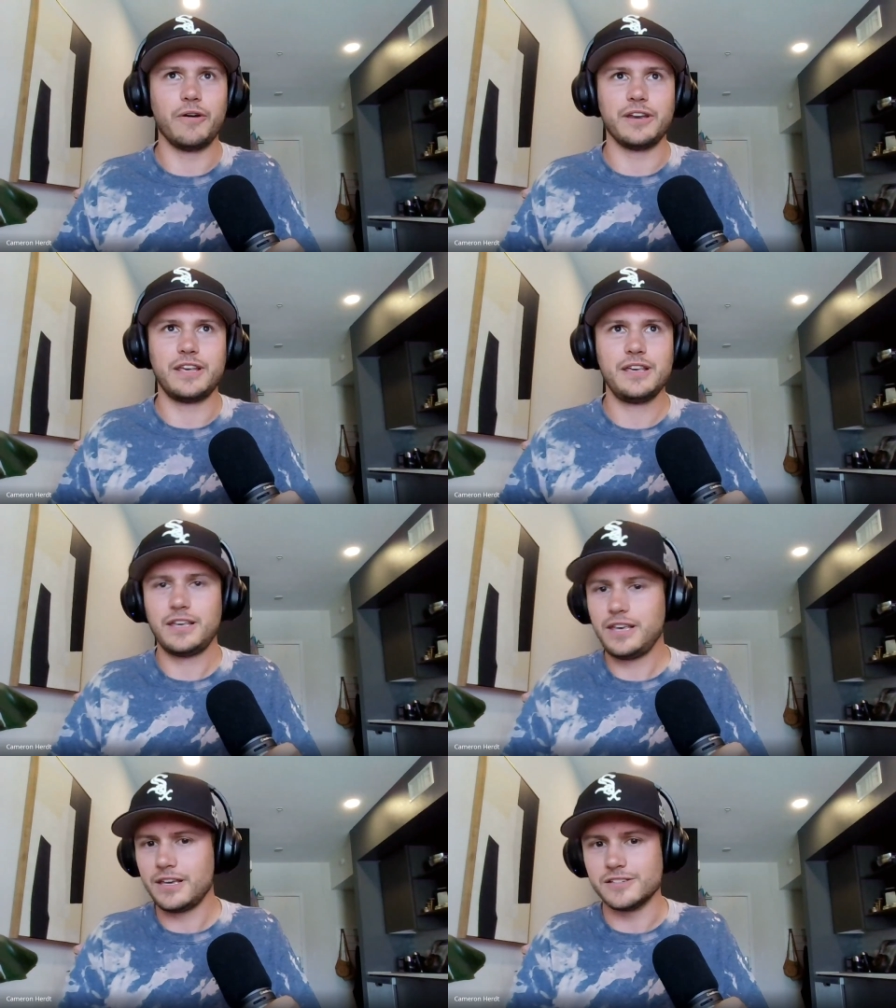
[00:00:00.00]
know, and he
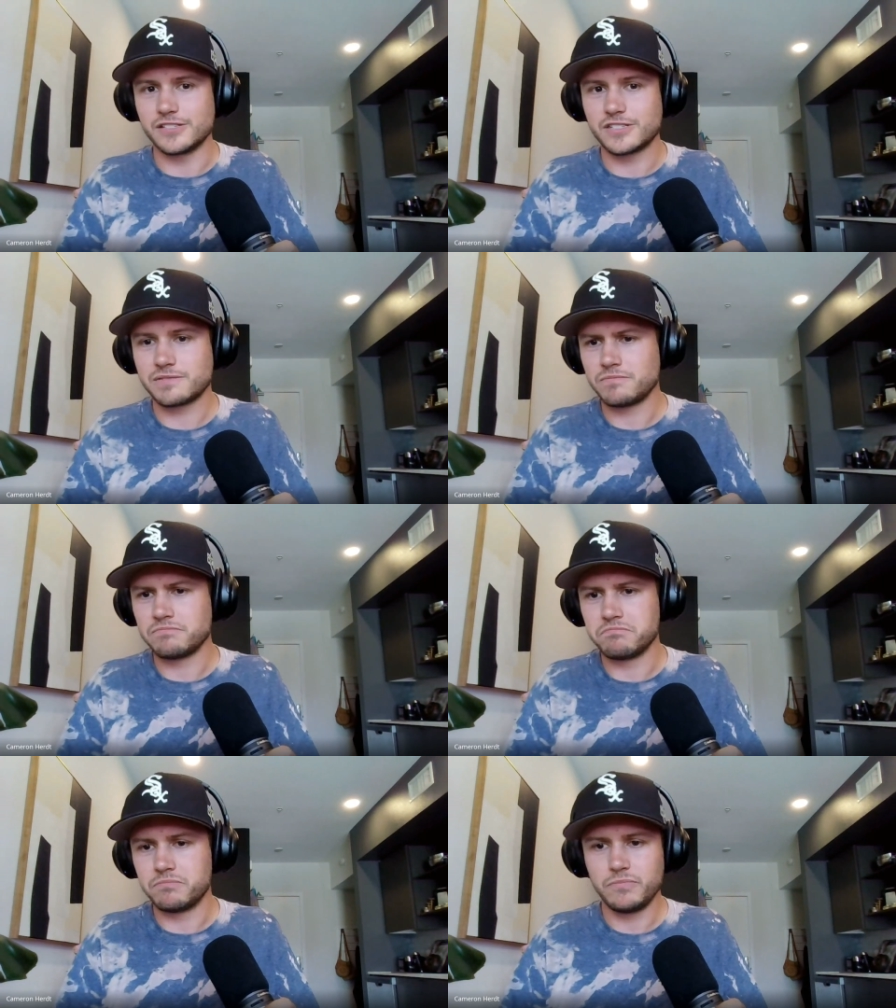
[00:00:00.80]
he is
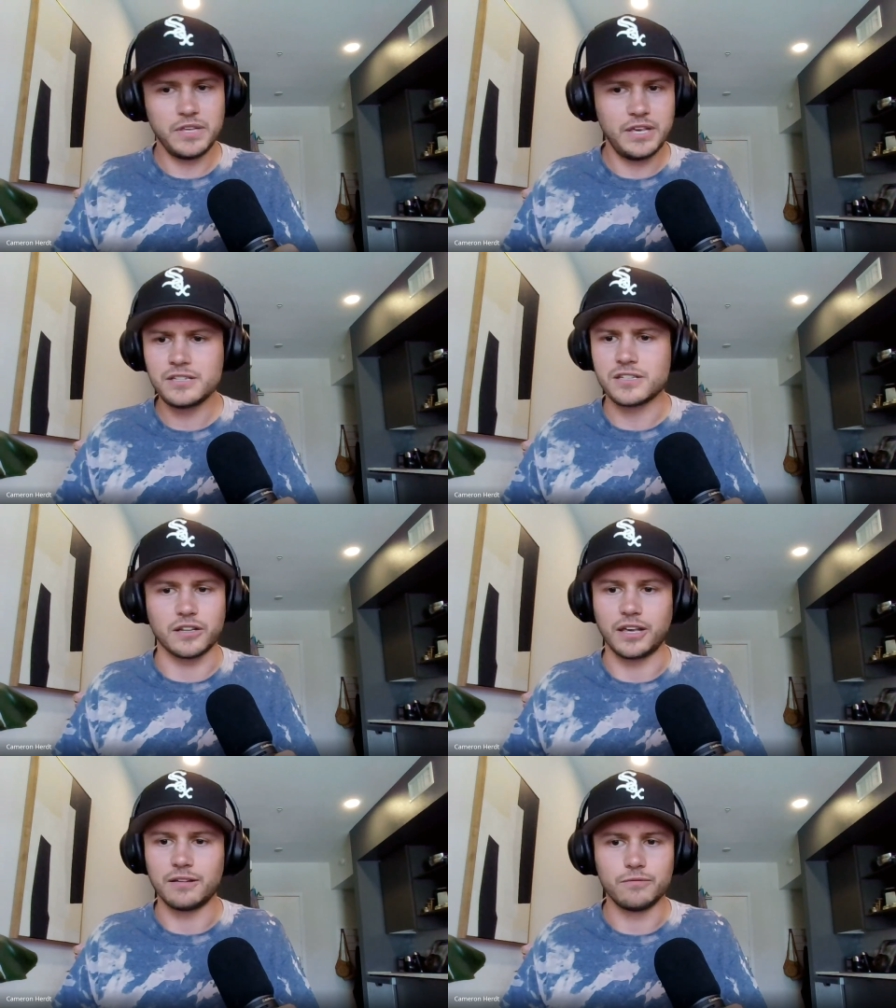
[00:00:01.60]

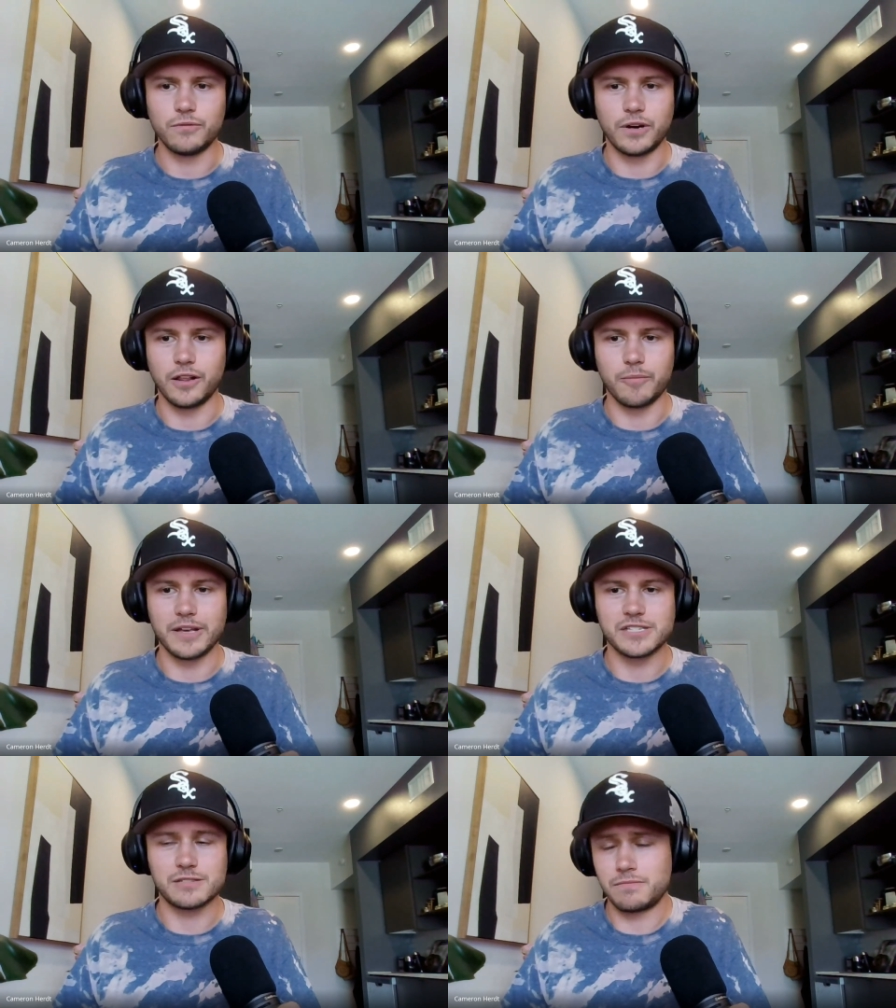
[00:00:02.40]
easily one of the
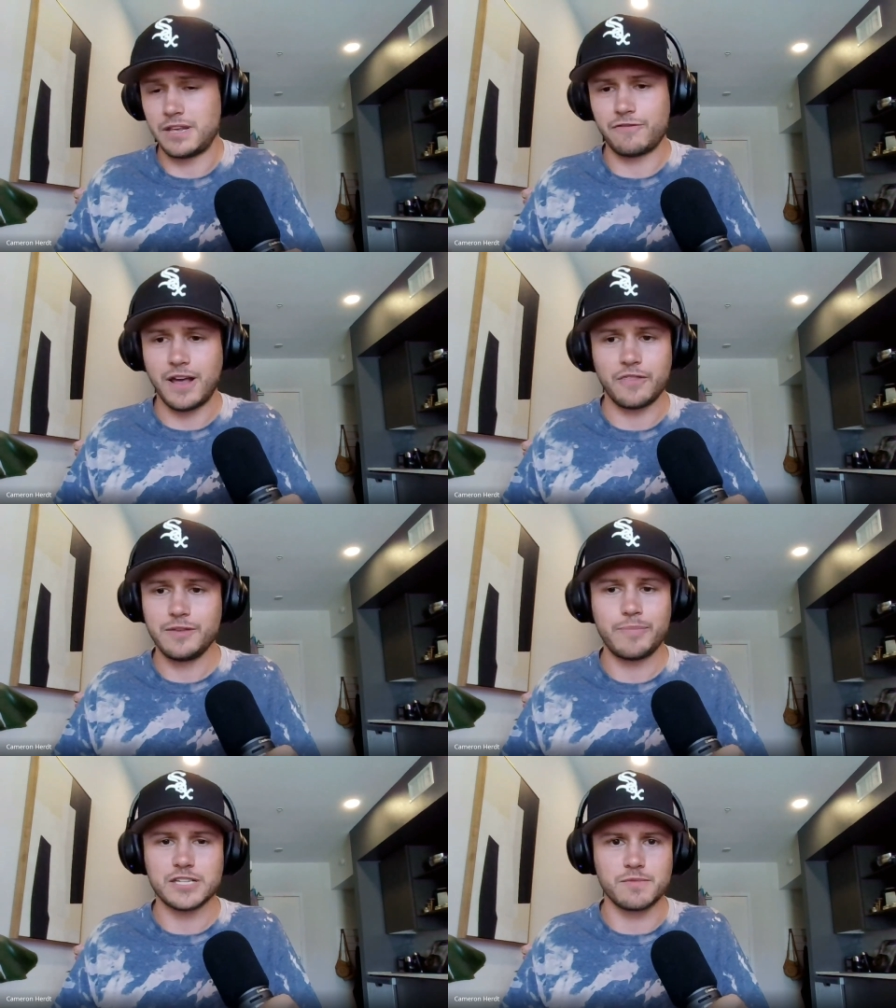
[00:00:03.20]
best, if not
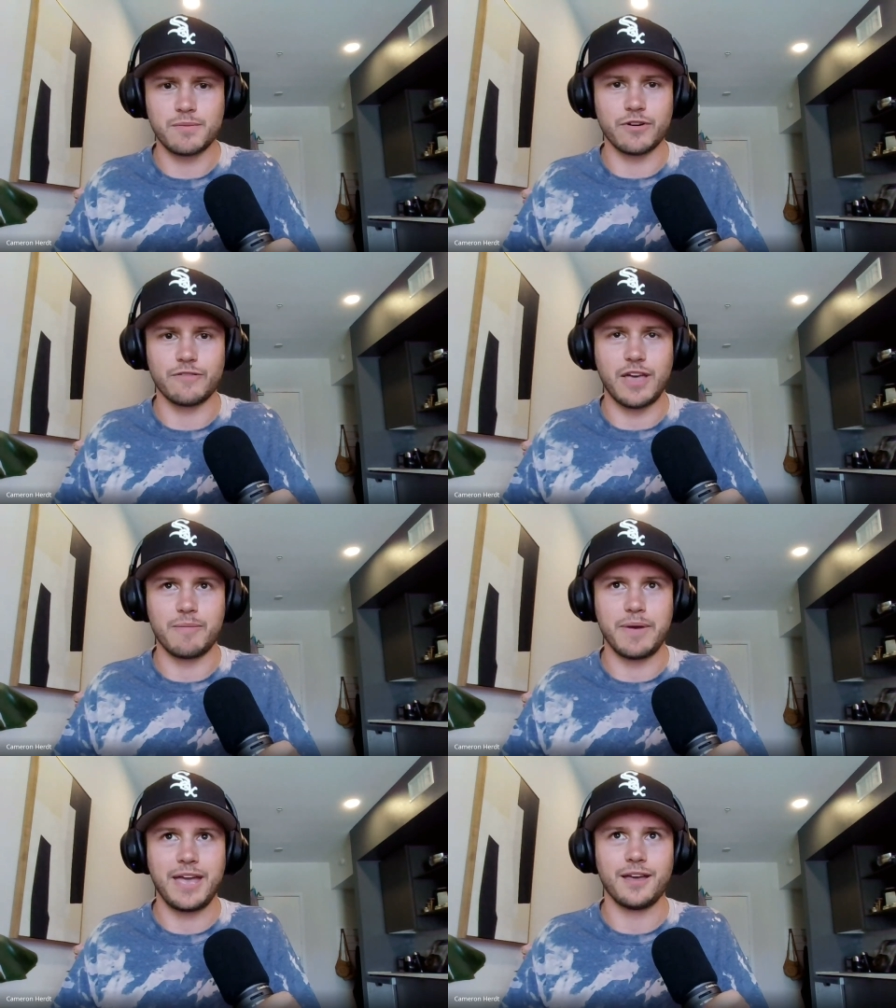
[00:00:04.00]
the best member of
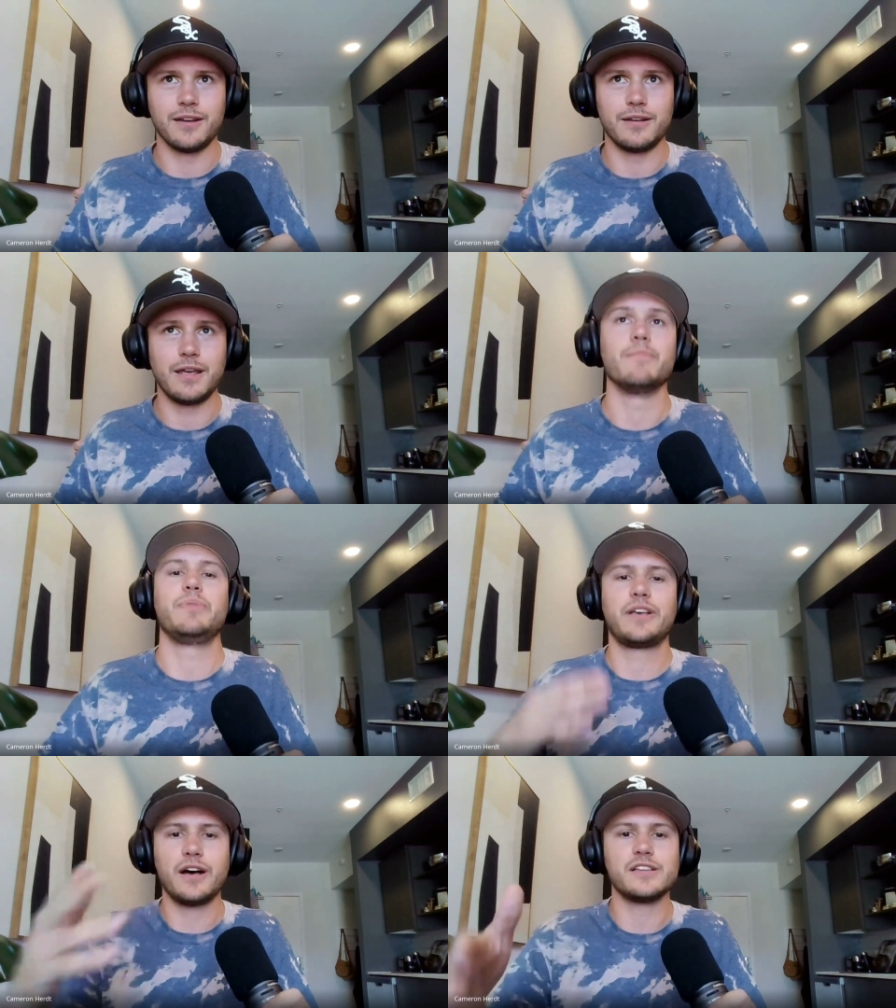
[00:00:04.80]
that band, at, eh,
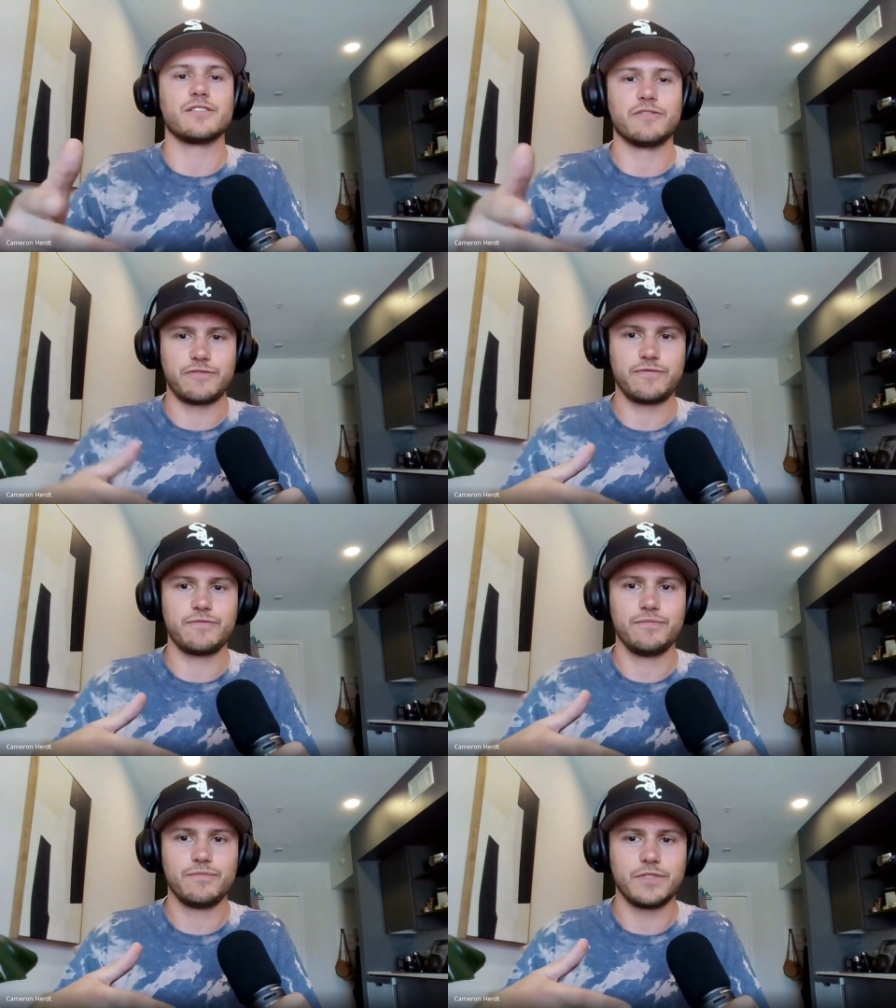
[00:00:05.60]
because of
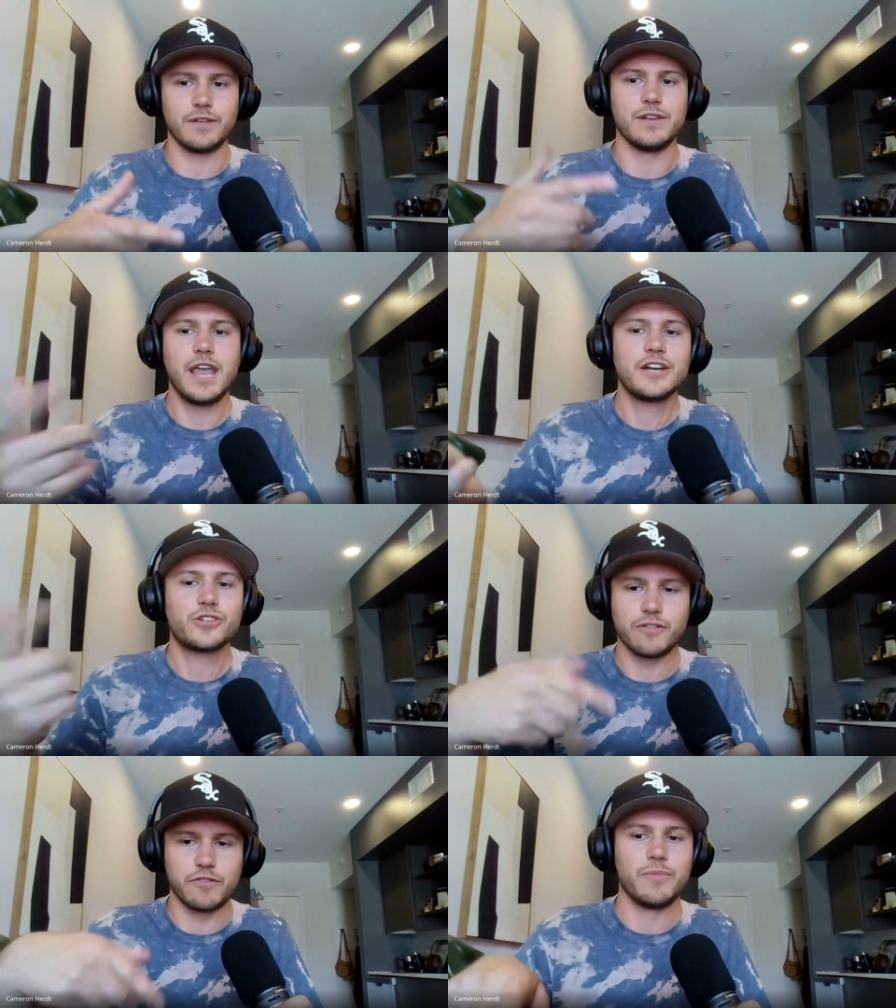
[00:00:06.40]
the
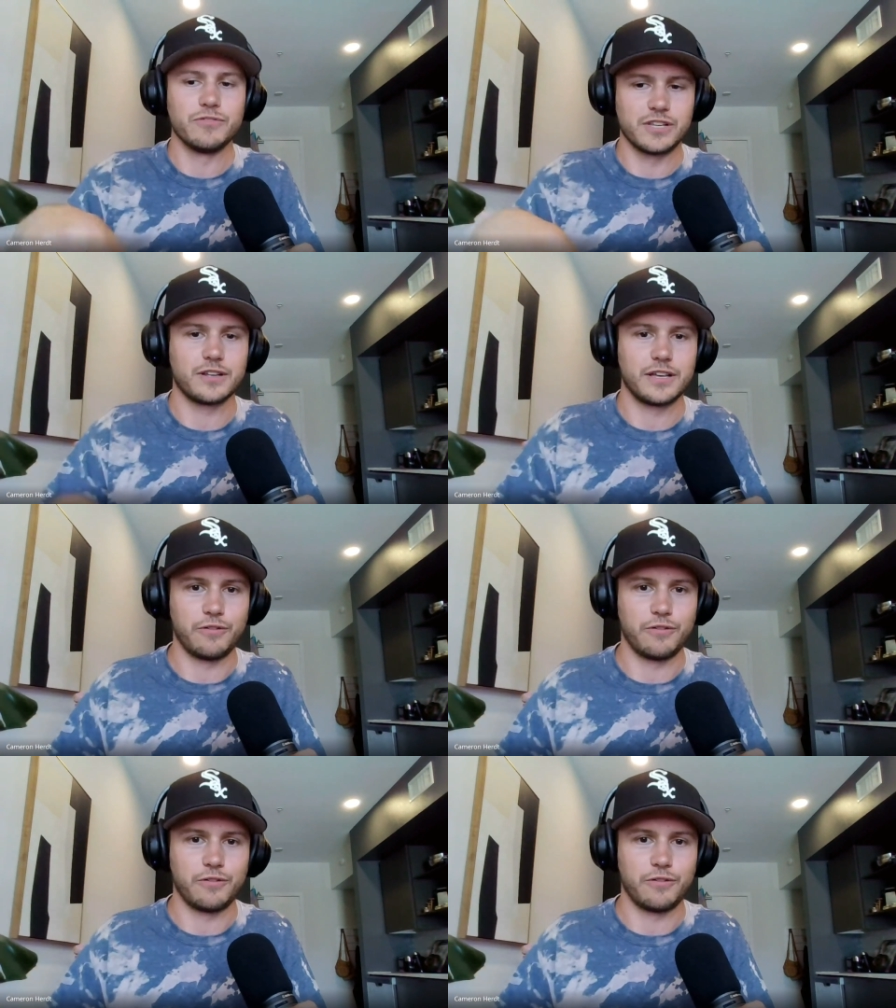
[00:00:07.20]
nature of the music.